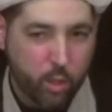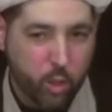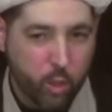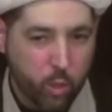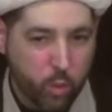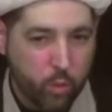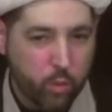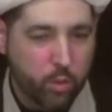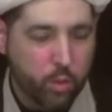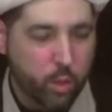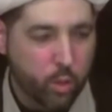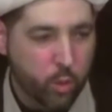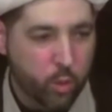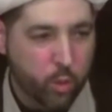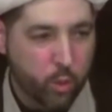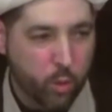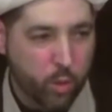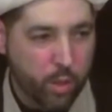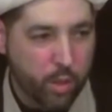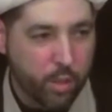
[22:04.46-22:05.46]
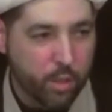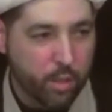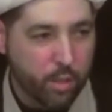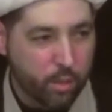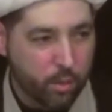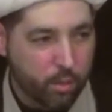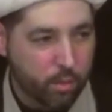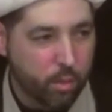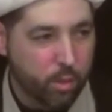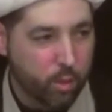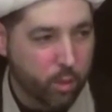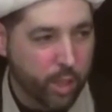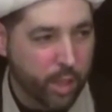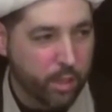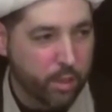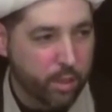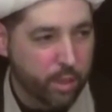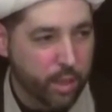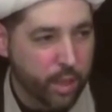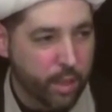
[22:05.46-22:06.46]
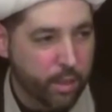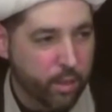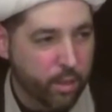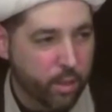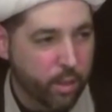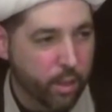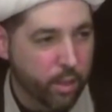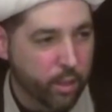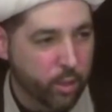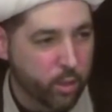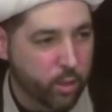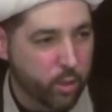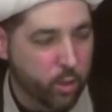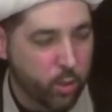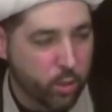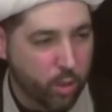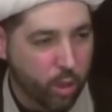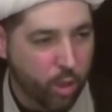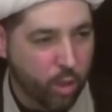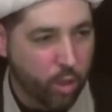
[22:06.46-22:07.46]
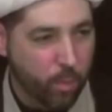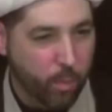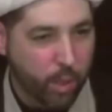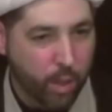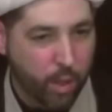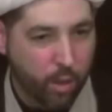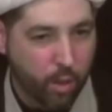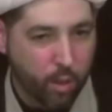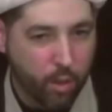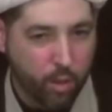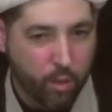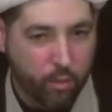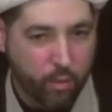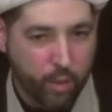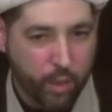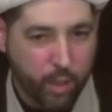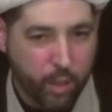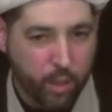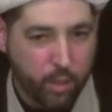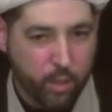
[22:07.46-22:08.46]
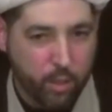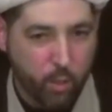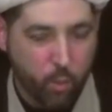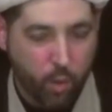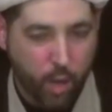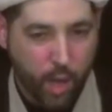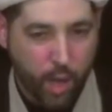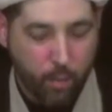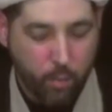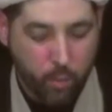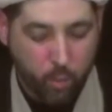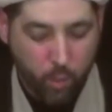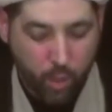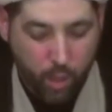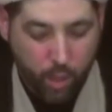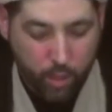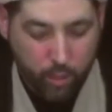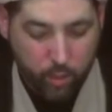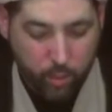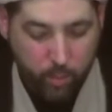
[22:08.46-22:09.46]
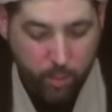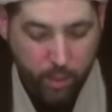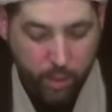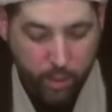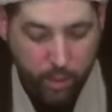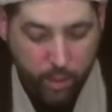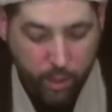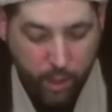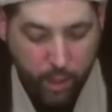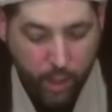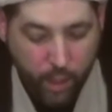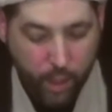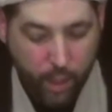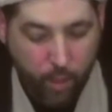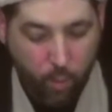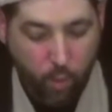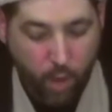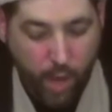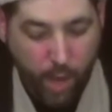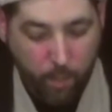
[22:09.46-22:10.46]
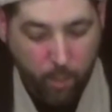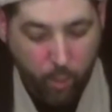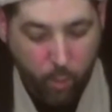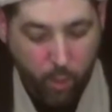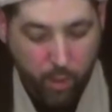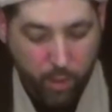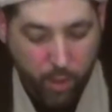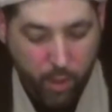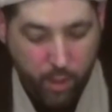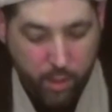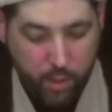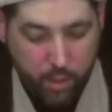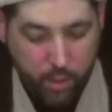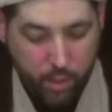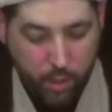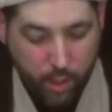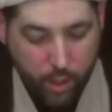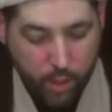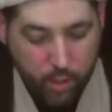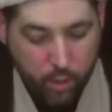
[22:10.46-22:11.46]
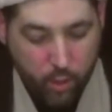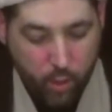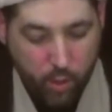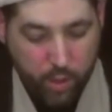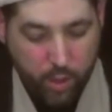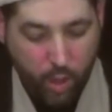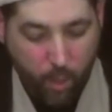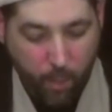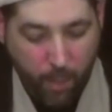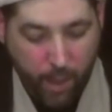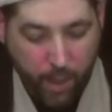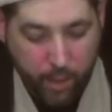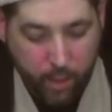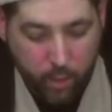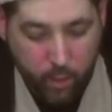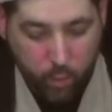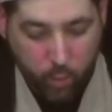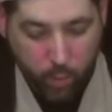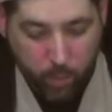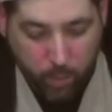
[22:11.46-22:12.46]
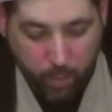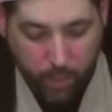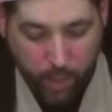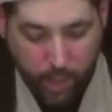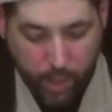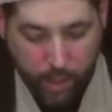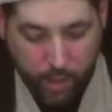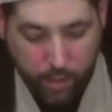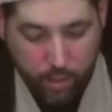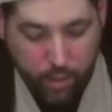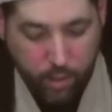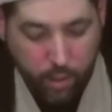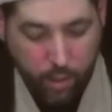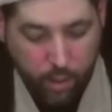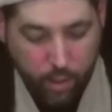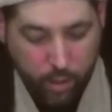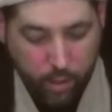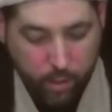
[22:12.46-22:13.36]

do you do this? Do you get together and do you talk about our affairs and what happened with Ahlul-Bayt and what happened with us? So his companion replied